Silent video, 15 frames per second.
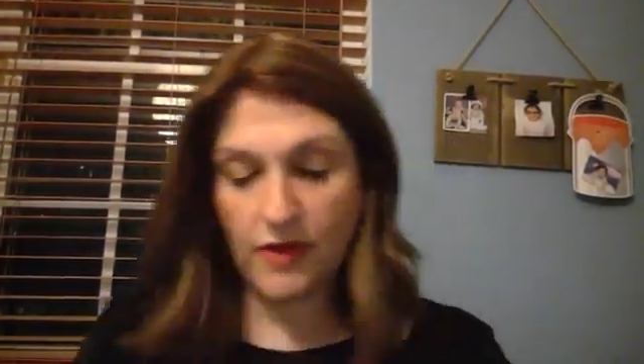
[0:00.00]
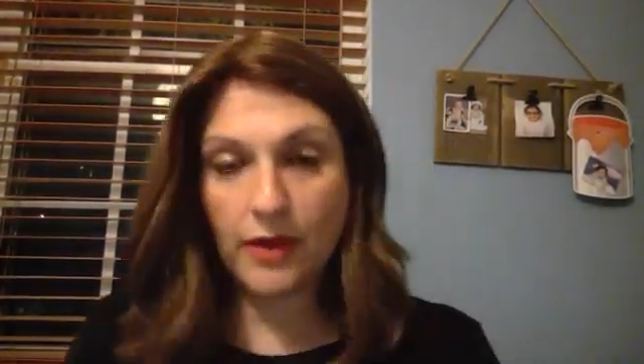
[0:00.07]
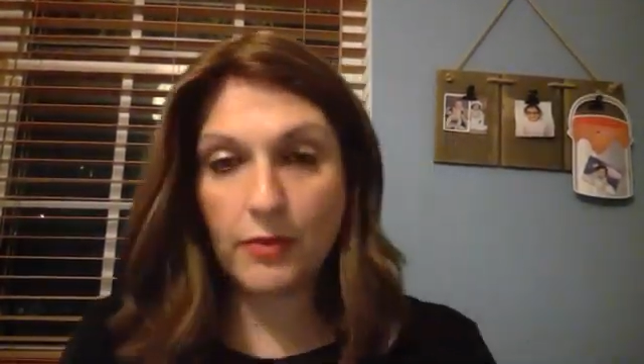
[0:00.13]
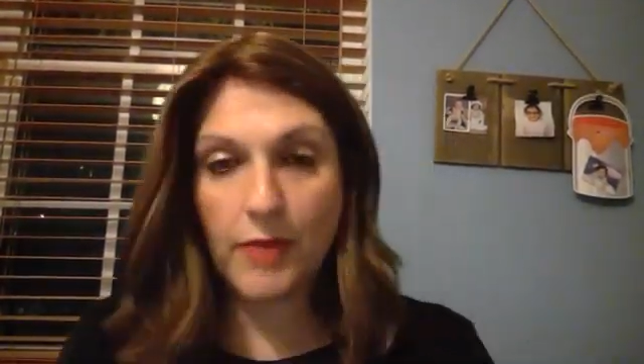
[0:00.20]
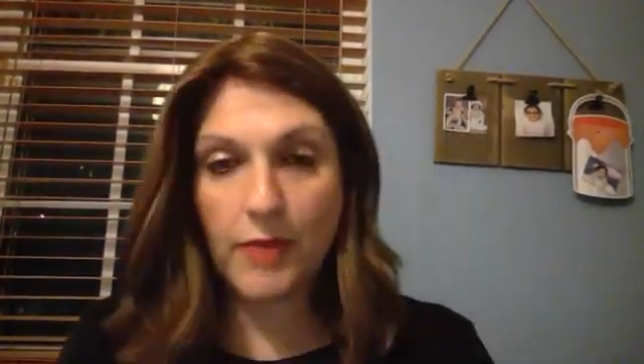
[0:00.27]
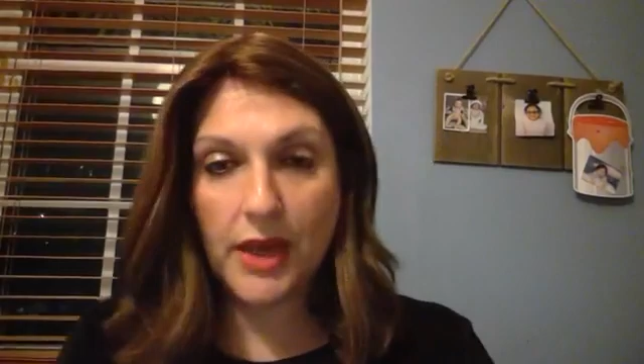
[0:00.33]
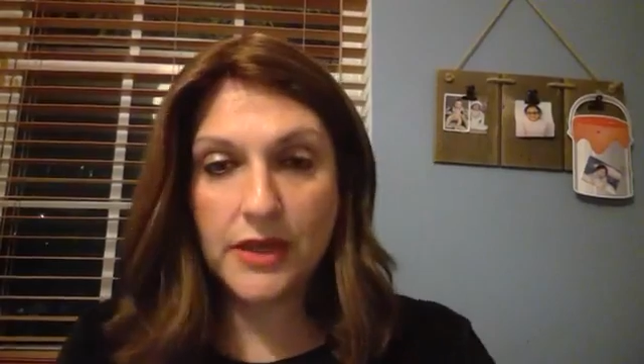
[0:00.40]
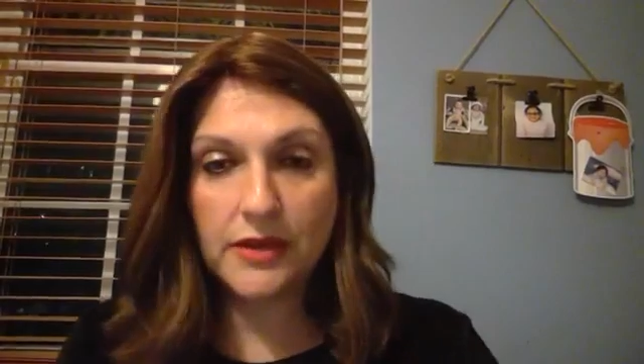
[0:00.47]

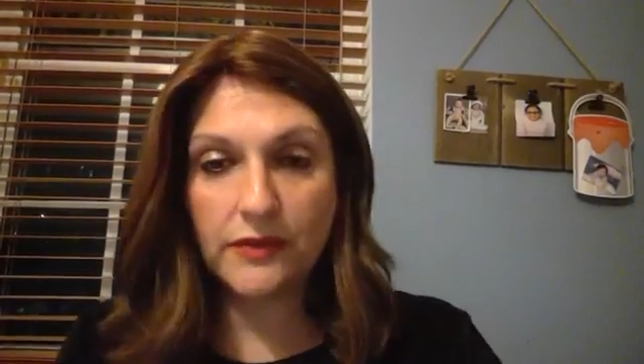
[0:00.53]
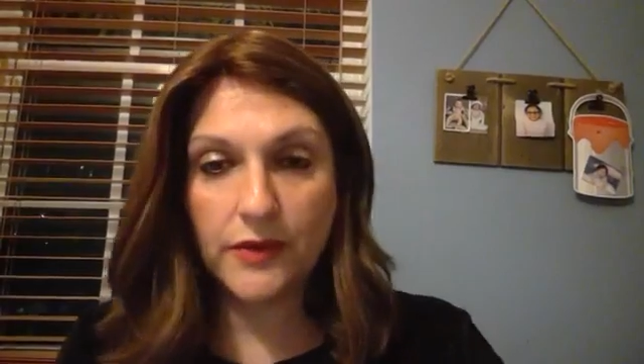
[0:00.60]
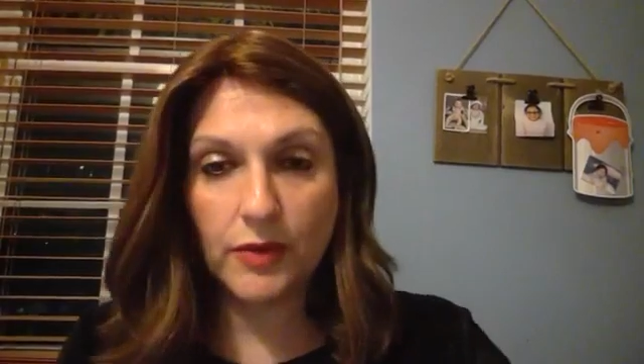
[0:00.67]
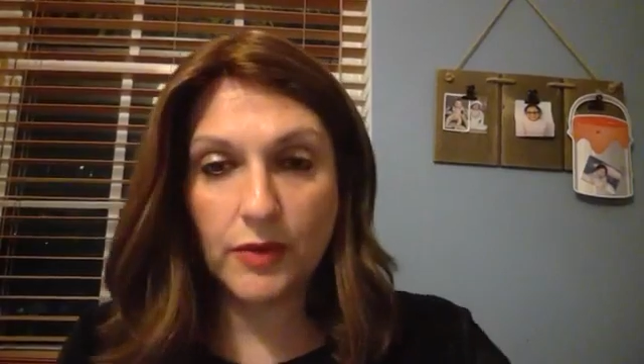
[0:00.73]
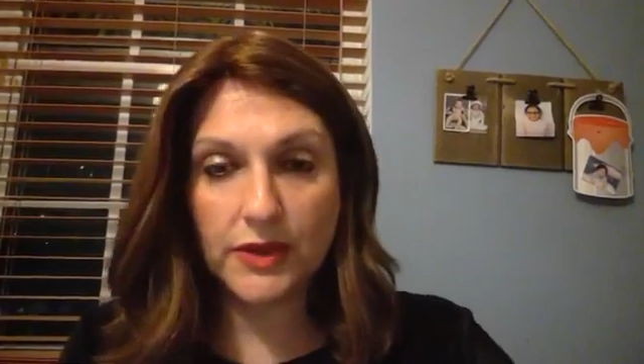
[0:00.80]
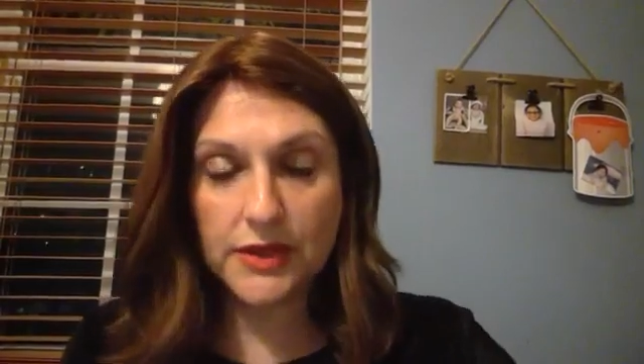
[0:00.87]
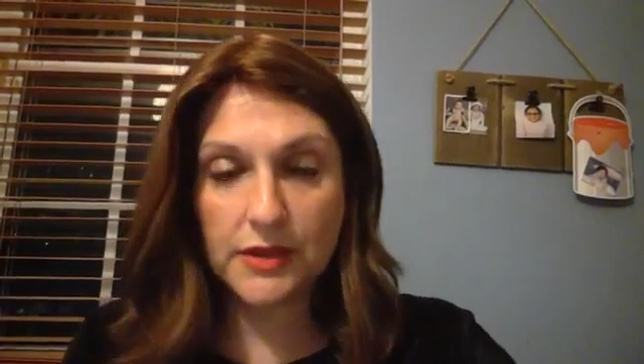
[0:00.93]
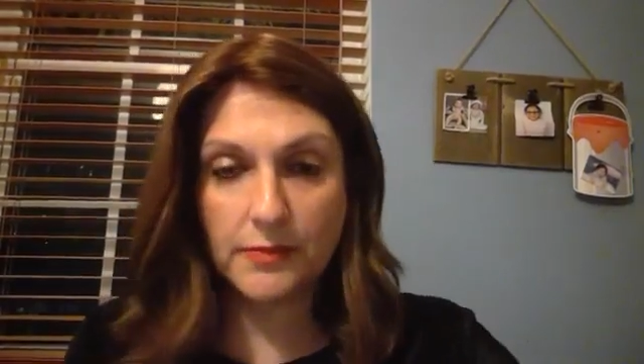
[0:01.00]
recommend if
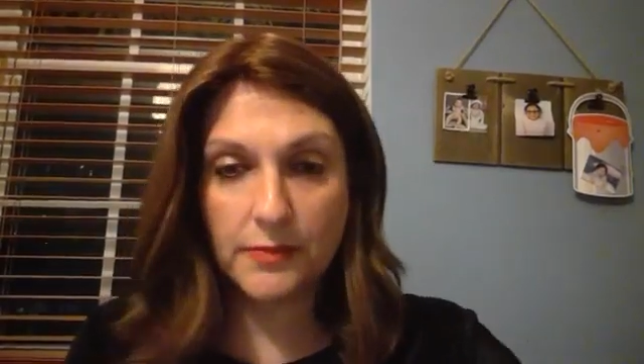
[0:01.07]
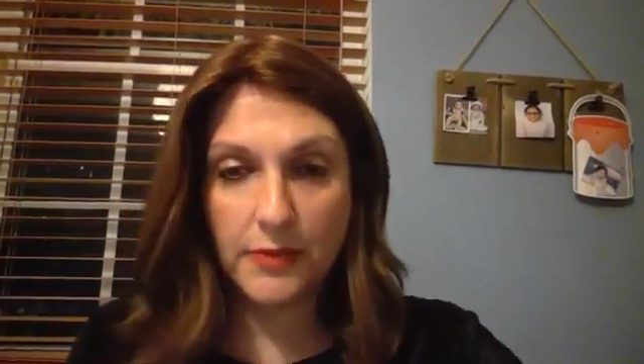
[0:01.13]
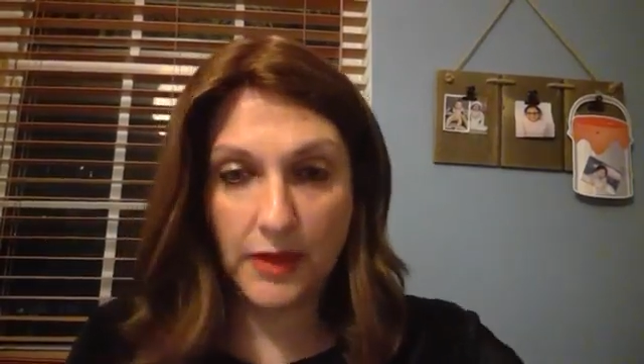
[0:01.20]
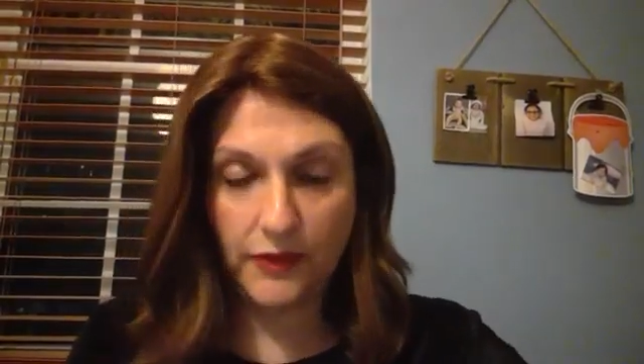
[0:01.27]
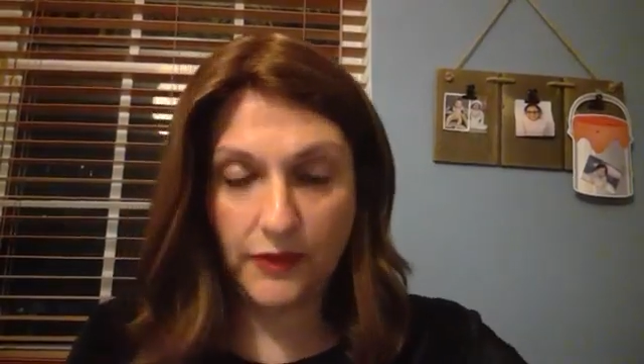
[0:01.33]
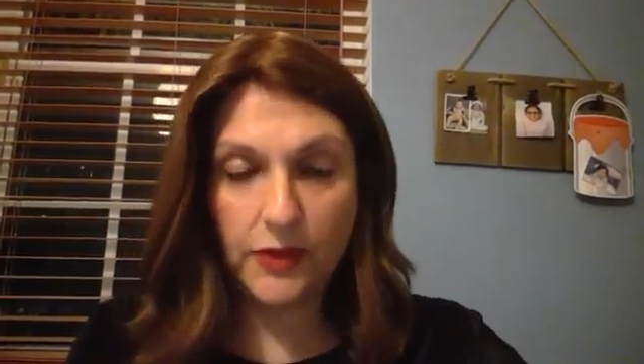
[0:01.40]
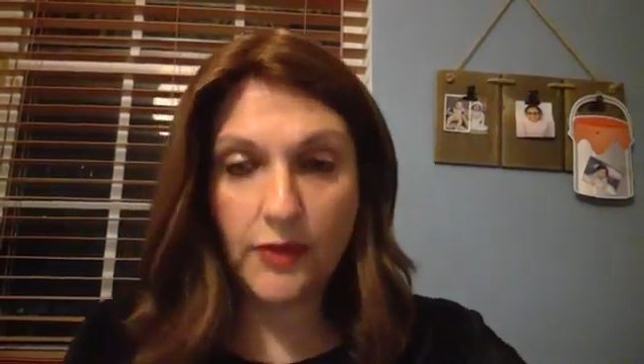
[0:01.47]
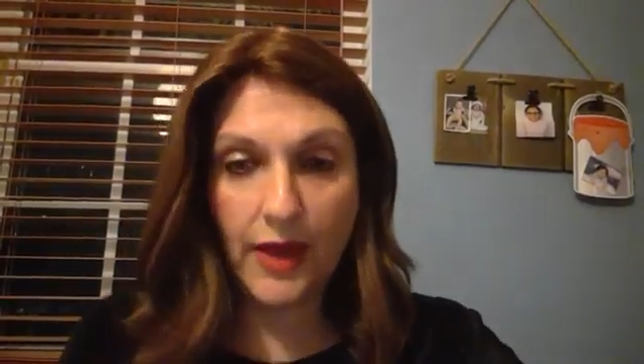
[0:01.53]

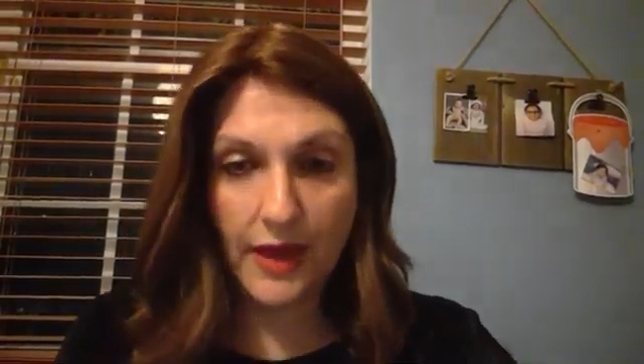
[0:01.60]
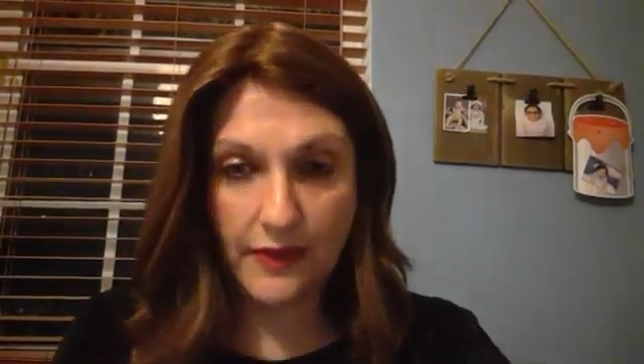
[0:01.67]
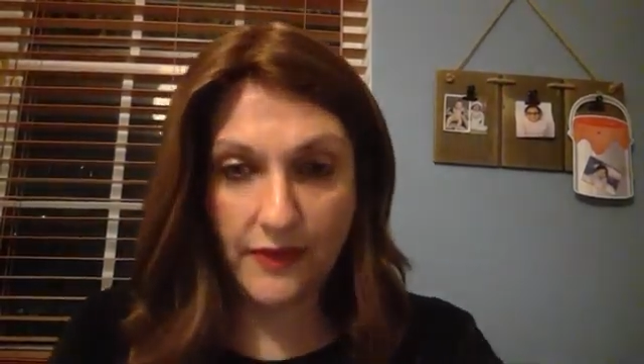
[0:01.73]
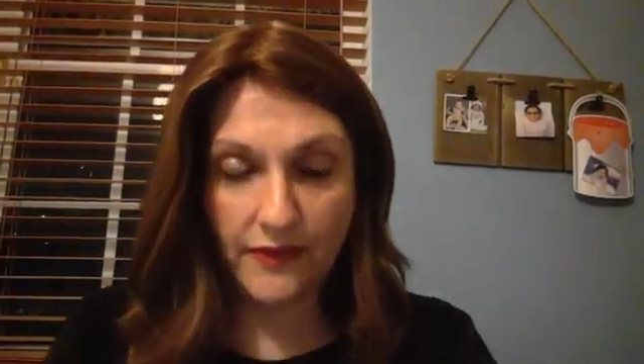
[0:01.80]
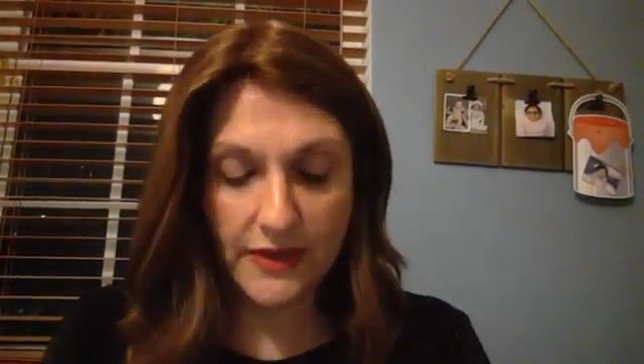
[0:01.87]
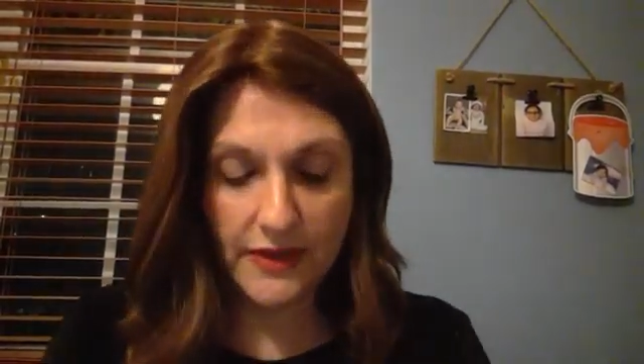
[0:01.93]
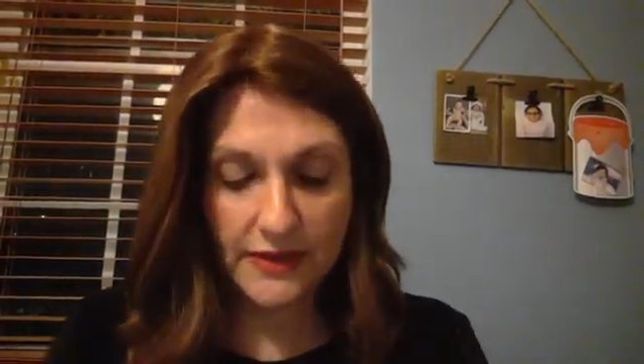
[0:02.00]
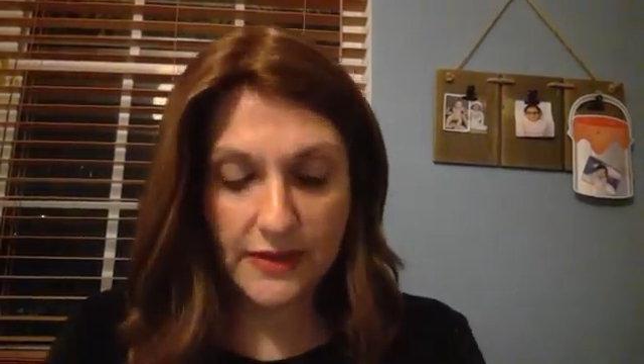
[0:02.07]
you had
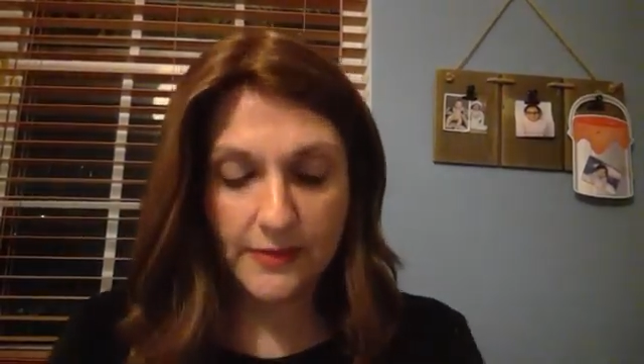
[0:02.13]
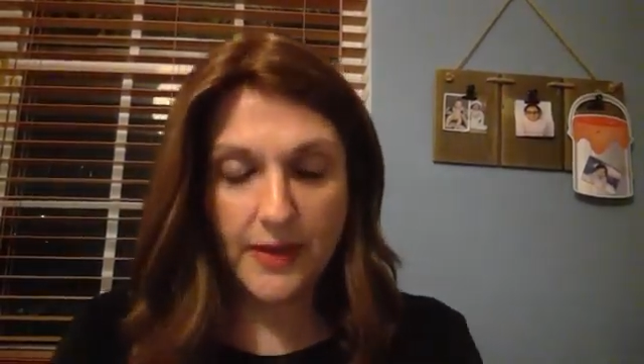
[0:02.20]
the funds